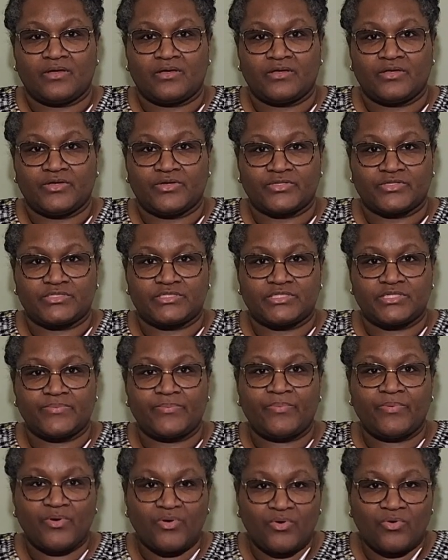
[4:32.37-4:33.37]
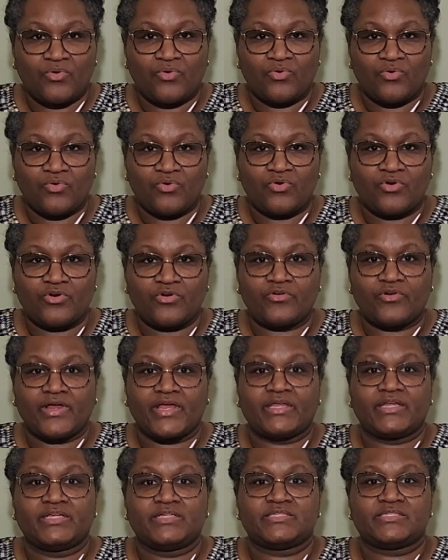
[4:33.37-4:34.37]
your typical
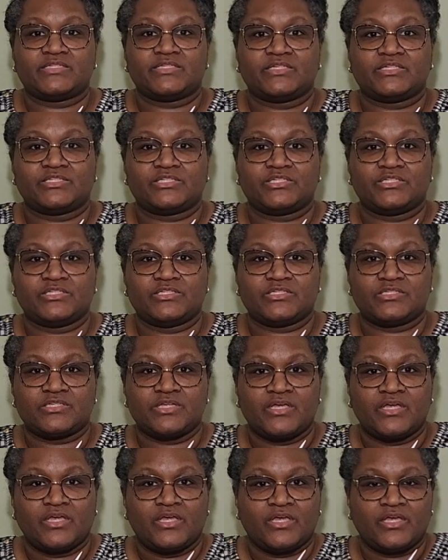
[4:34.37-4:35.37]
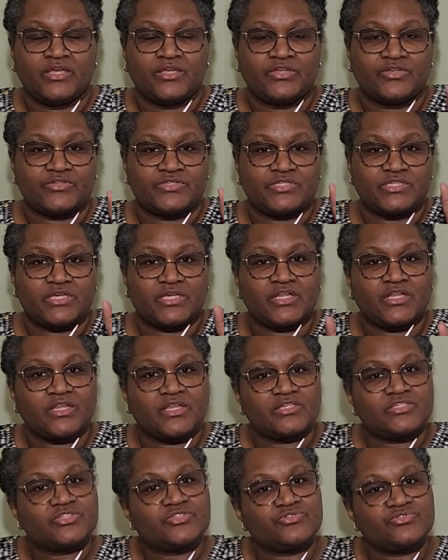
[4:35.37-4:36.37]
granny stitches, you'll see
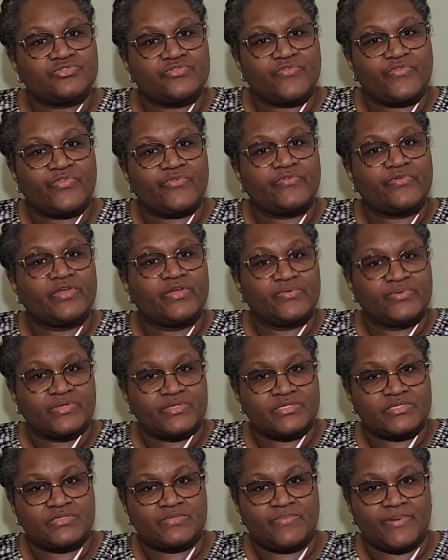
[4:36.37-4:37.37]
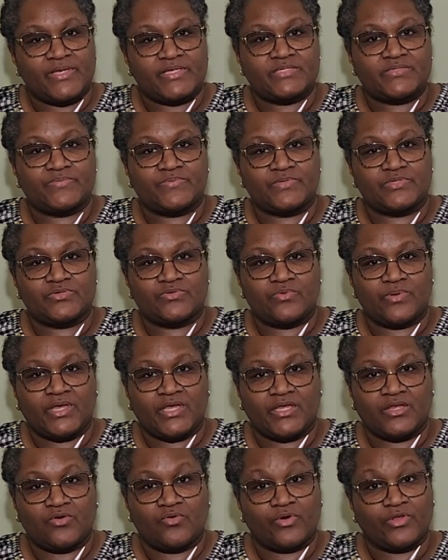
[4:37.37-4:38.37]
clusters of 3 with a space
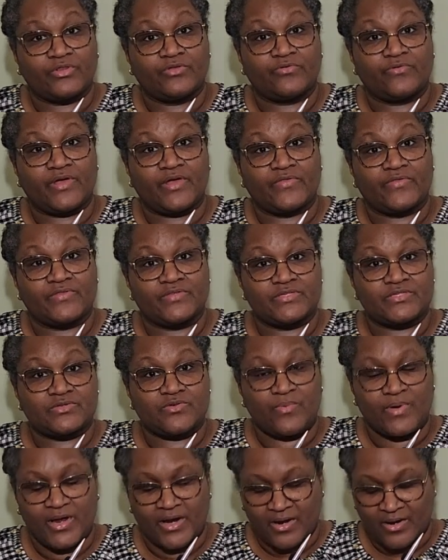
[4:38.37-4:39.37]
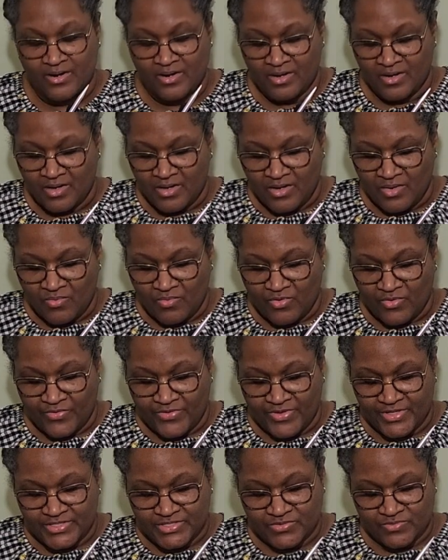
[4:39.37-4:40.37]
between going around the square. Well,
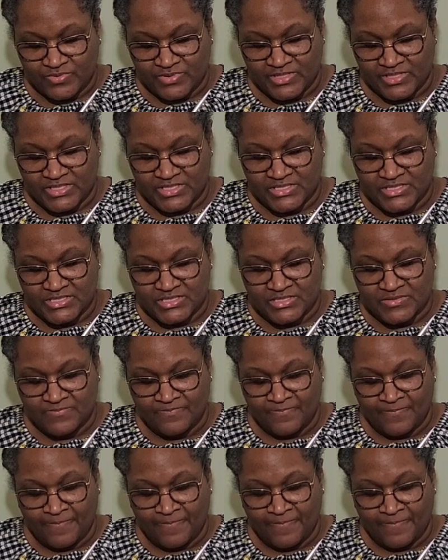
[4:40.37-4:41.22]
this one is